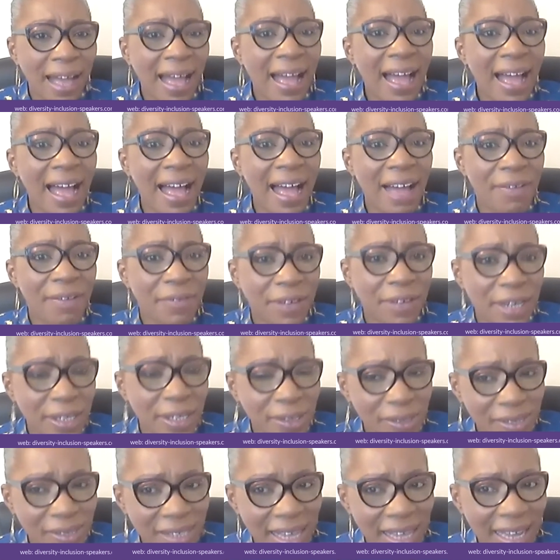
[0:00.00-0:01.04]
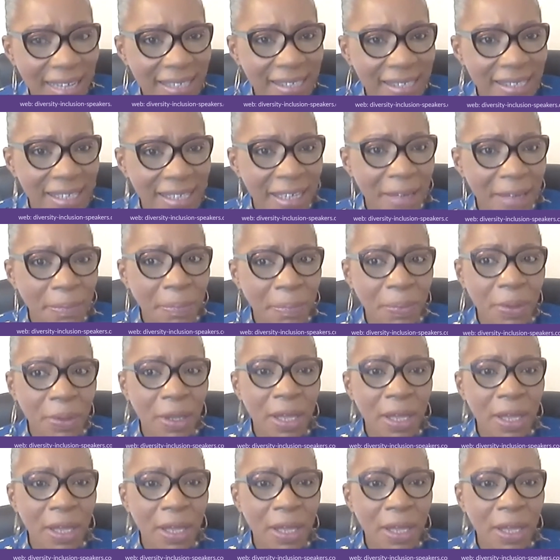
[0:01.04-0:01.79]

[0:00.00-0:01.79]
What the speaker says: are having in society,